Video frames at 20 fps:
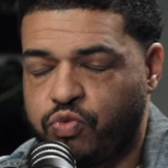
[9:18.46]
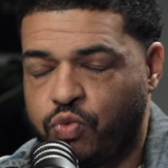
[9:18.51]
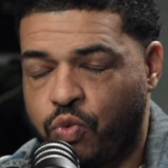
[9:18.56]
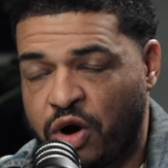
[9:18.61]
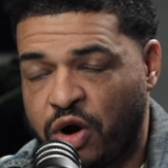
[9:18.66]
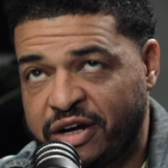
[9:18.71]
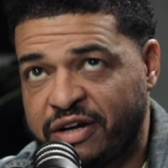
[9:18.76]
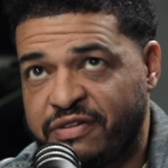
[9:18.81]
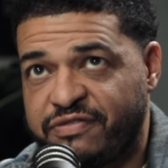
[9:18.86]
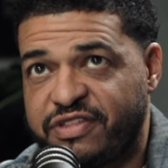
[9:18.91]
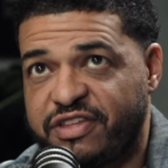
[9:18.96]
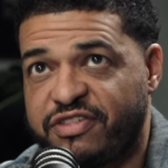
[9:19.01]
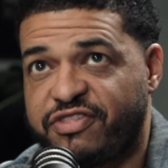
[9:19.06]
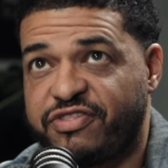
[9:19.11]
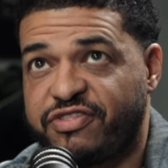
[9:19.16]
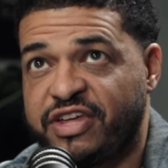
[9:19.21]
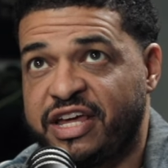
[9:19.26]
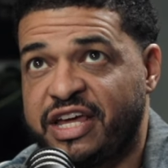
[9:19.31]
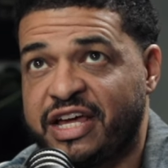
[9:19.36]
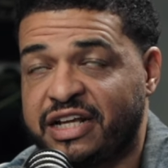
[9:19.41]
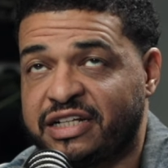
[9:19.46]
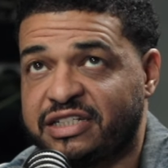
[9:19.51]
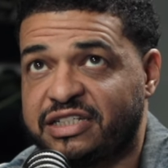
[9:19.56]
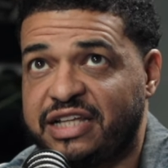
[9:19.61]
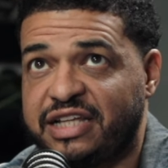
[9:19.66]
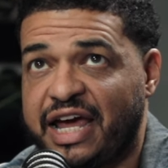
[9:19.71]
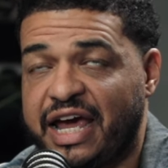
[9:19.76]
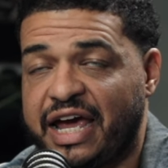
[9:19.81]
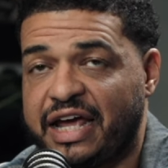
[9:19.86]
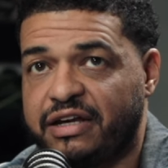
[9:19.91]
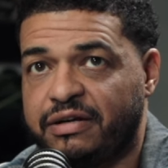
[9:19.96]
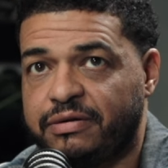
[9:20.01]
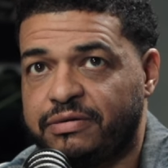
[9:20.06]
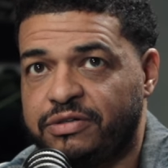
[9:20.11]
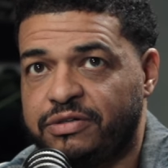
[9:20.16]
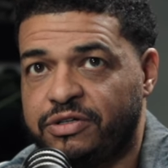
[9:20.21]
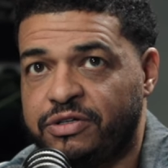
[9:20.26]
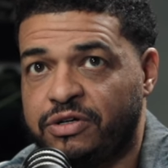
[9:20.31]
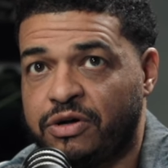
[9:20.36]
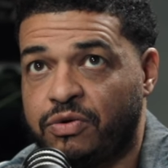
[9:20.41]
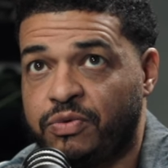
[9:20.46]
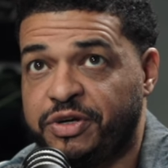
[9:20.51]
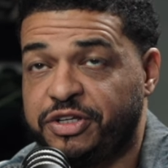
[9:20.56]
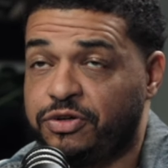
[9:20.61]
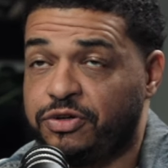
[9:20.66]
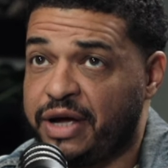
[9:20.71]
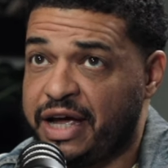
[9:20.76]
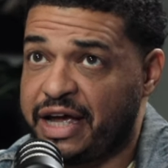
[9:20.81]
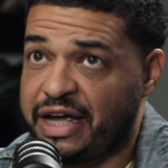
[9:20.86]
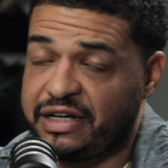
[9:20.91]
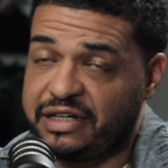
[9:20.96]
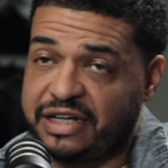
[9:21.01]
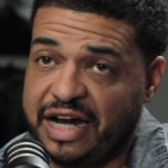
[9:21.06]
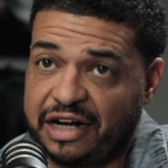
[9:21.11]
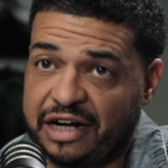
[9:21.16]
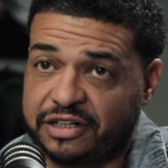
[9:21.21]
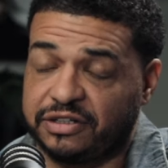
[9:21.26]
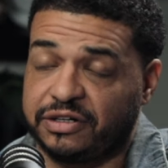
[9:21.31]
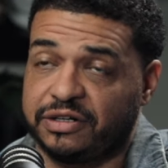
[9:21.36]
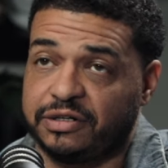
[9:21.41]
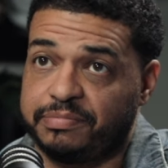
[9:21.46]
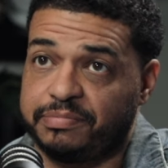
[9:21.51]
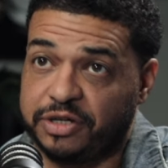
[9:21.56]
one of the things that, you know, when you had Dr.